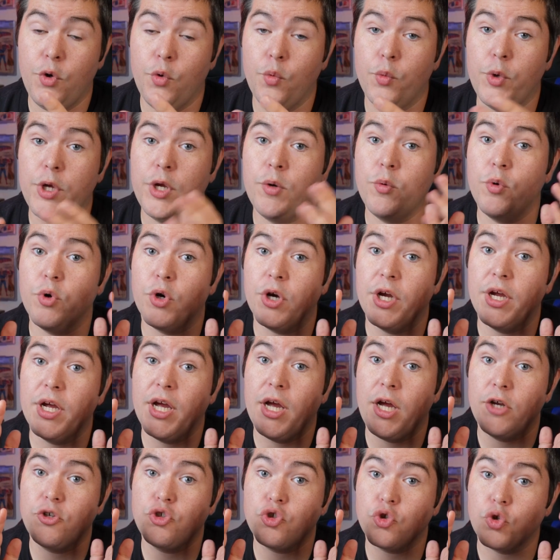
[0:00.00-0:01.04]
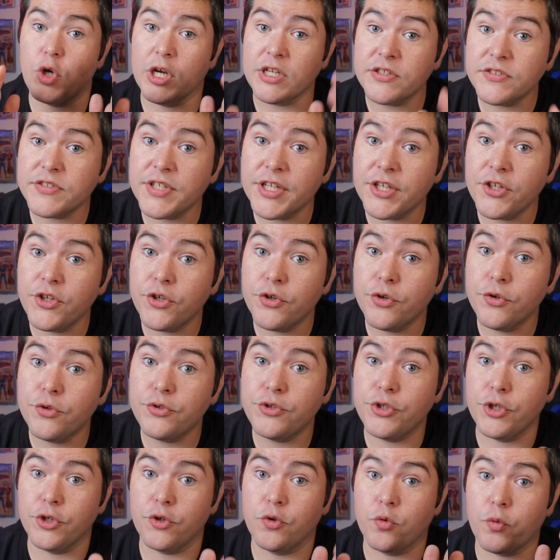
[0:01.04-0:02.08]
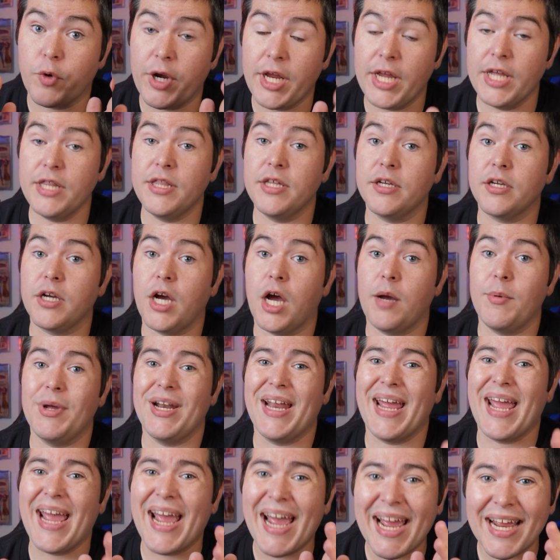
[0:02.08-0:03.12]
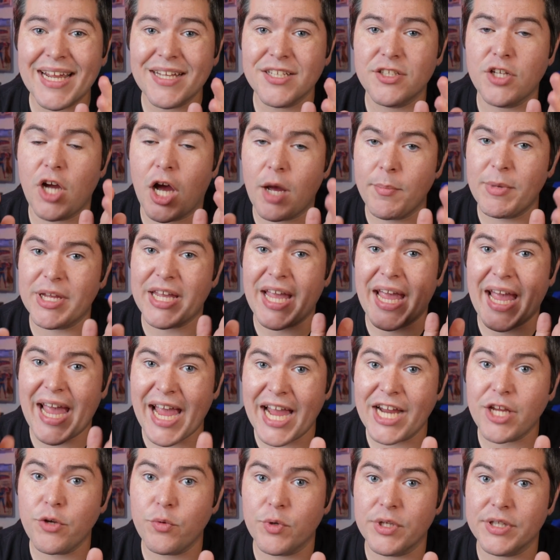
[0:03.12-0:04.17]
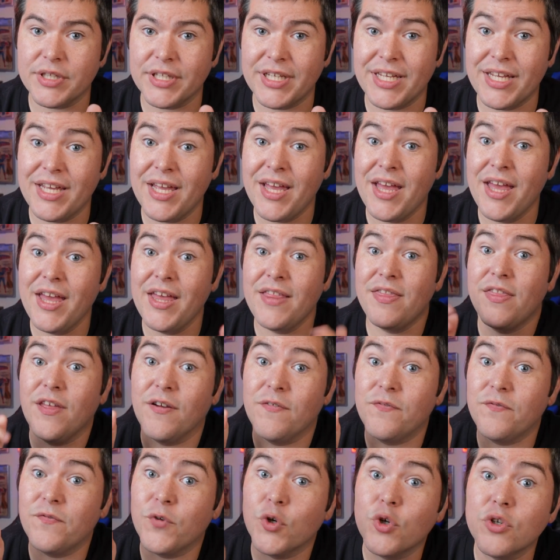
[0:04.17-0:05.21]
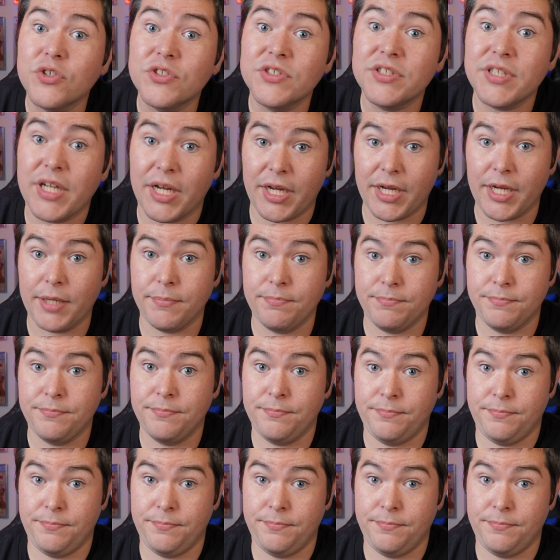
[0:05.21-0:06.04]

We were trusting you to grade the comic accurately the first time.